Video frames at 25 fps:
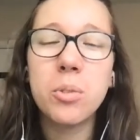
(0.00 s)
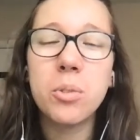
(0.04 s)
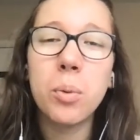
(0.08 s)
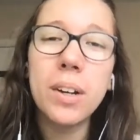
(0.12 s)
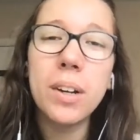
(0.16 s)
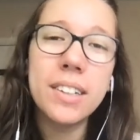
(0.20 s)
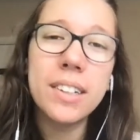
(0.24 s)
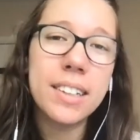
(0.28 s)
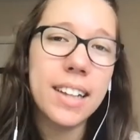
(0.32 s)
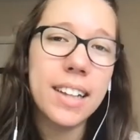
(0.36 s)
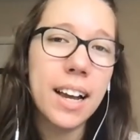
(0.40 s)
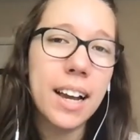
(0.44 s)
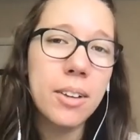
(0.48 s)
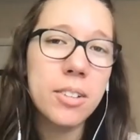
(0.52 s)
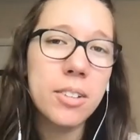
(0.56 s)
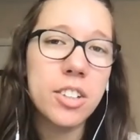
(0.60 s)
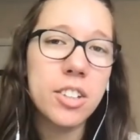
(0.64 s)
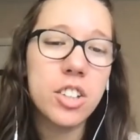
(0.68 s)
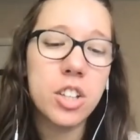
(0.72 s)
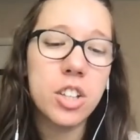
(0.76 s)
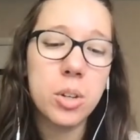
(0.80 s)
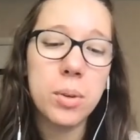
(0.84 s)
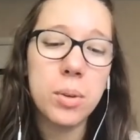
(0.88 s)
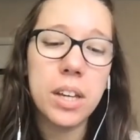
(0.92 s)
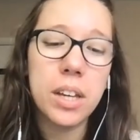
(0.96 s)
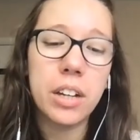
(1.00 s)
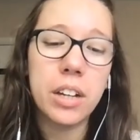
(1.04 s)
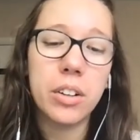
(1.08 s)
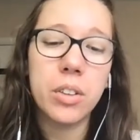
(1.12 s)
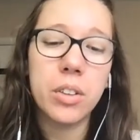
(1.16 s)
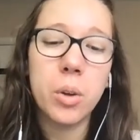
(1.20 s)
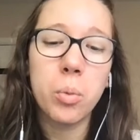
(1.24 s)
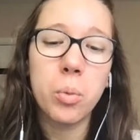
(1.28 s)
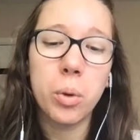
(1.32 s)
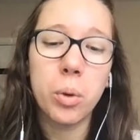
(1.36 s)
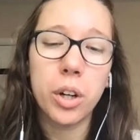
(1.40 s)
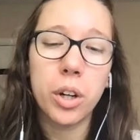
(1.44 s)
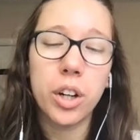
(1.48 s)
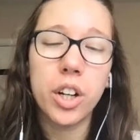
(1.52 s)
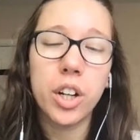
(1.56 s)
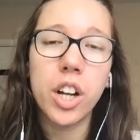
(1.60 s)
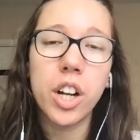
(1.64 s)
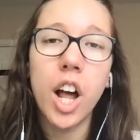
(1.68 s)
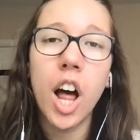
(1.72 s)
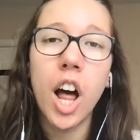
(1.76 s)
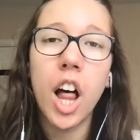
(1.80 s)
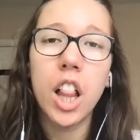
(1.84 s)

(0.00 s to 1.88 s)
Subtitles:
what sounds do you hear in the word